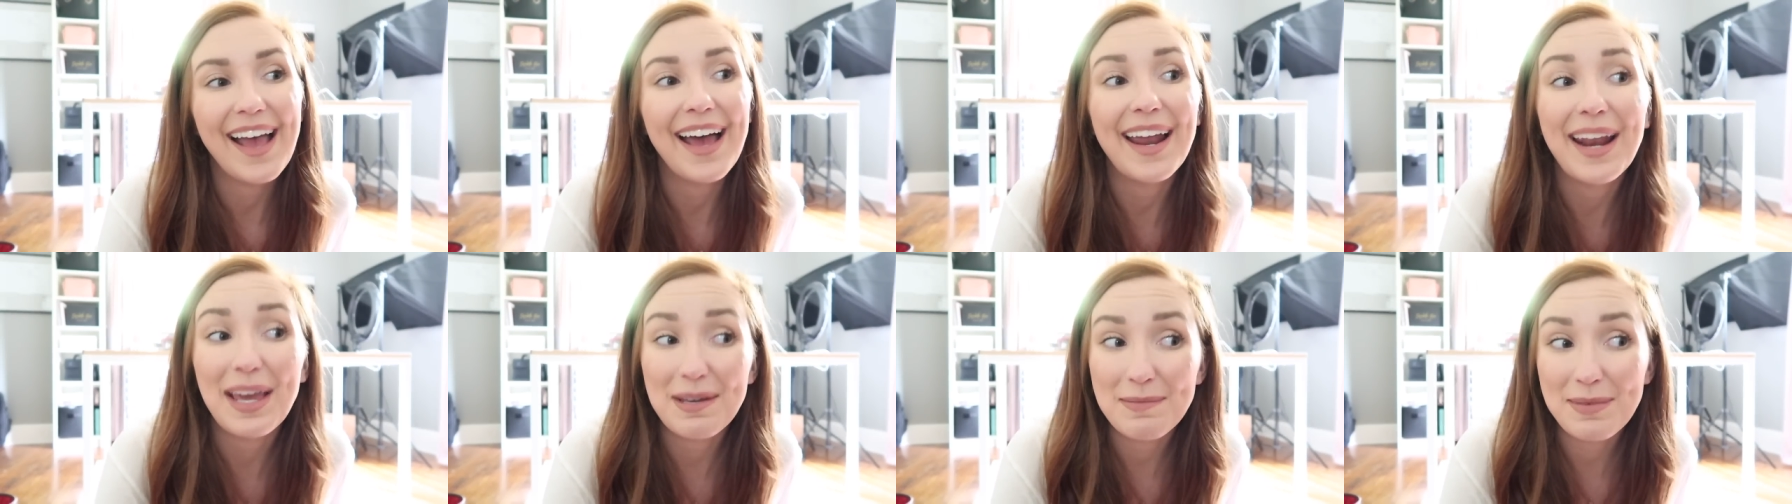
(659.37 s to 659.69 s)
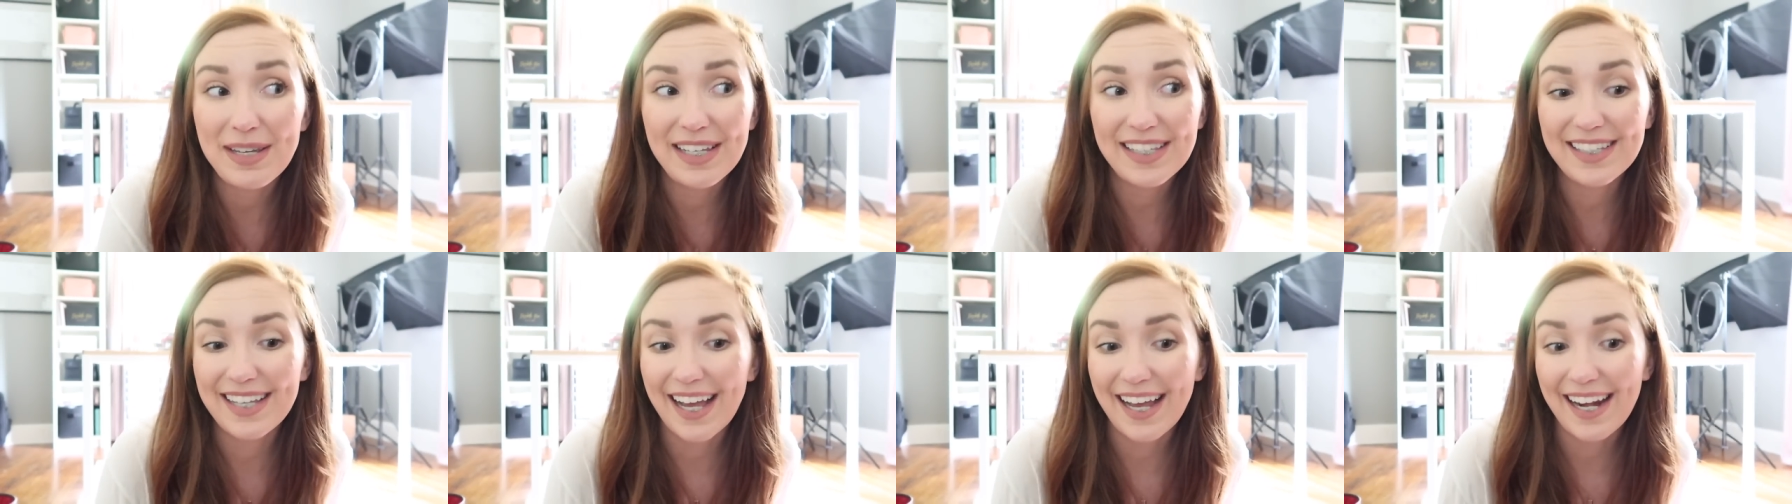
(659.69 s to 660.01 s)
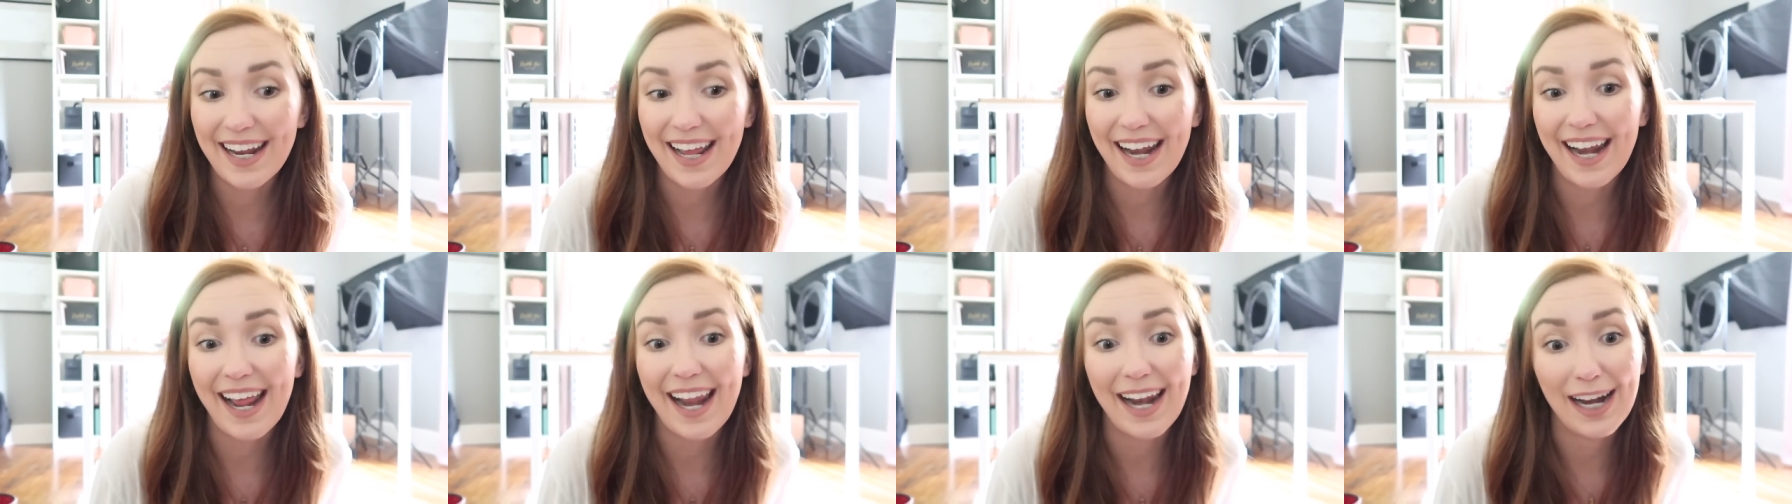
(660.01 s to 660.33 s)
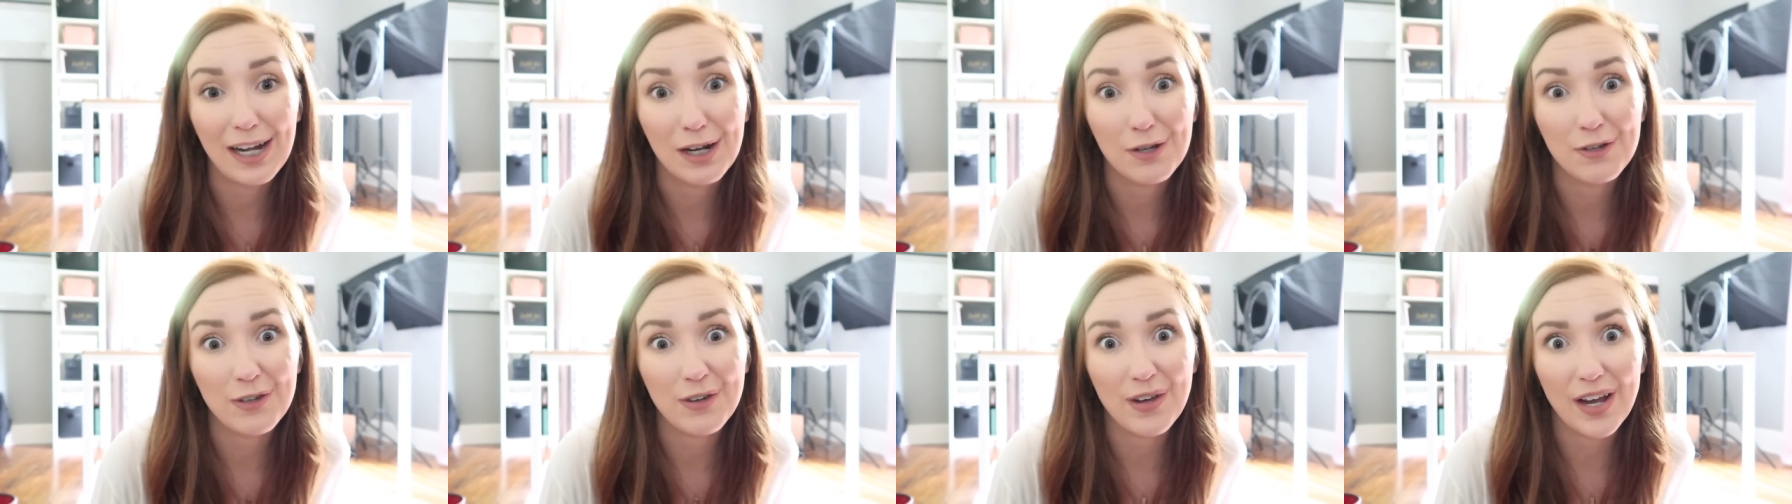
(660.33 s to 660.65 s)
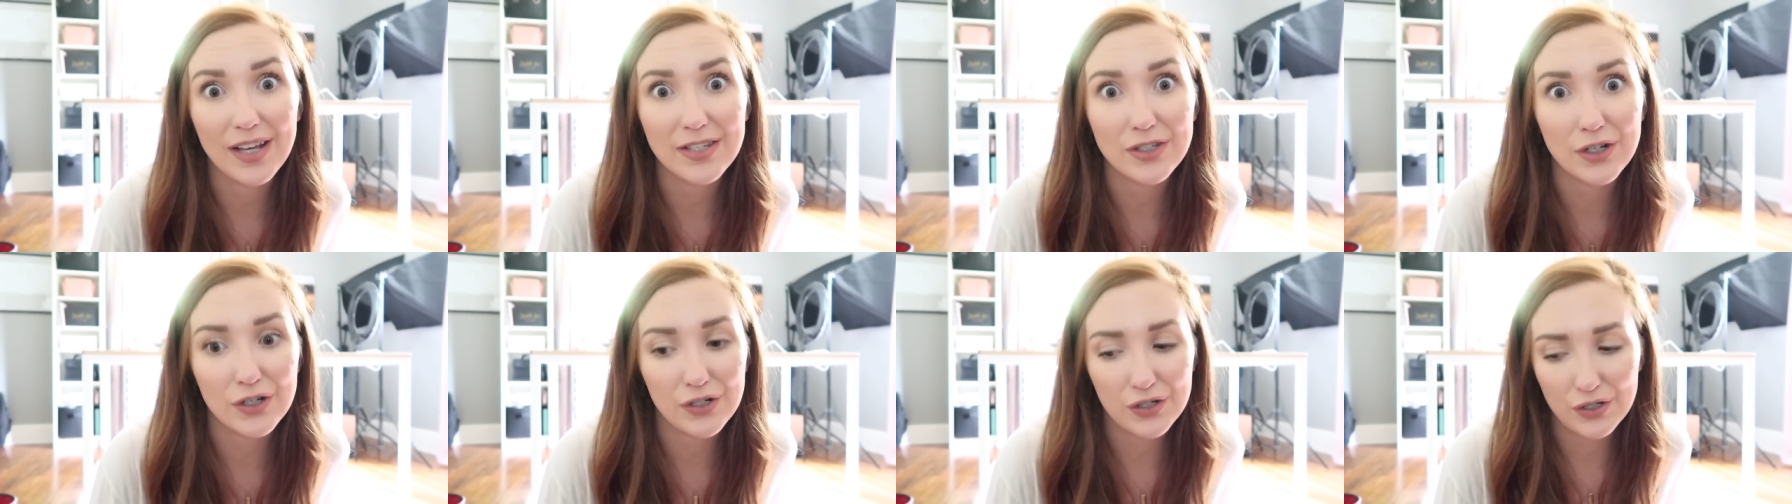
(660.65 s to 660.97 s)
and I'm excited, and I know you
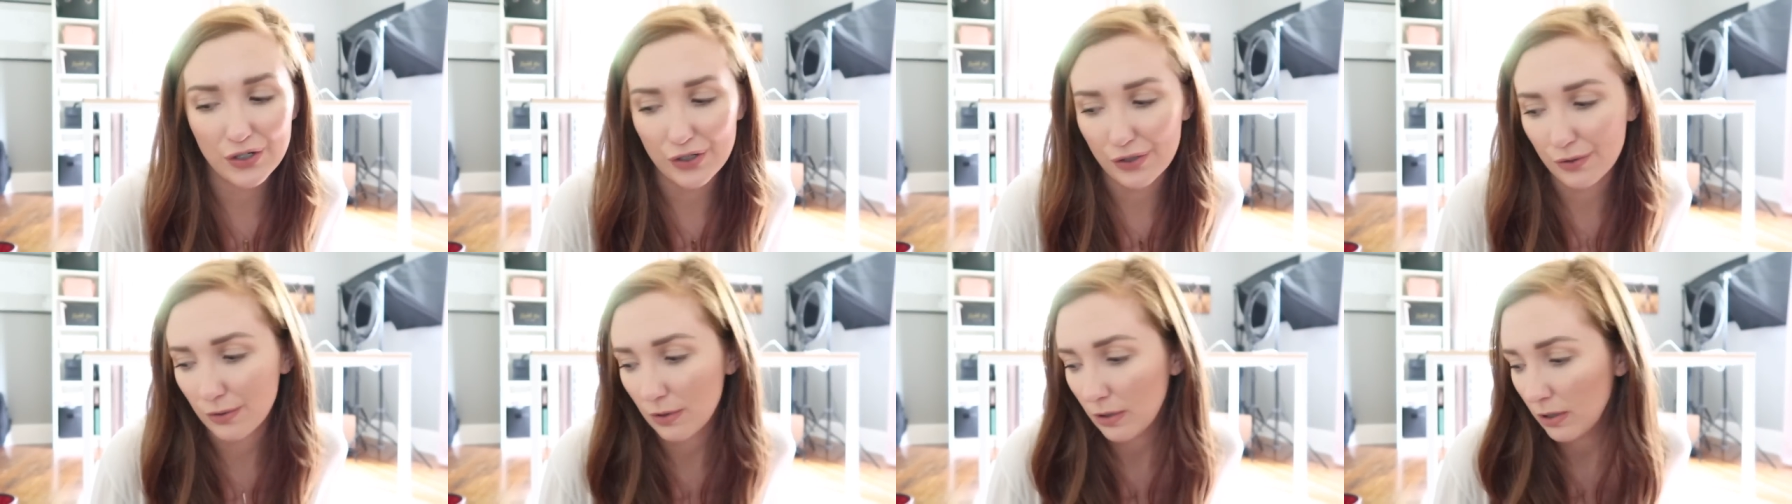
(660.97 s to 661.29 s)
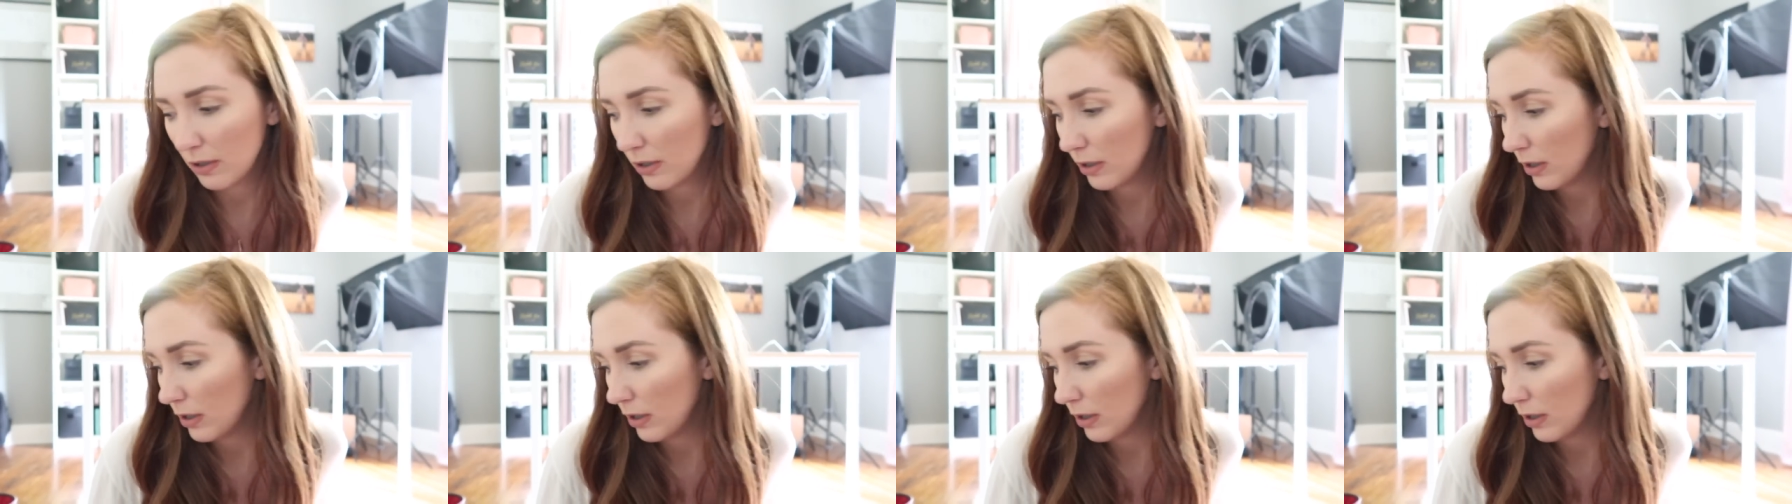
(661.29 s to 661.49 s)
guys are too.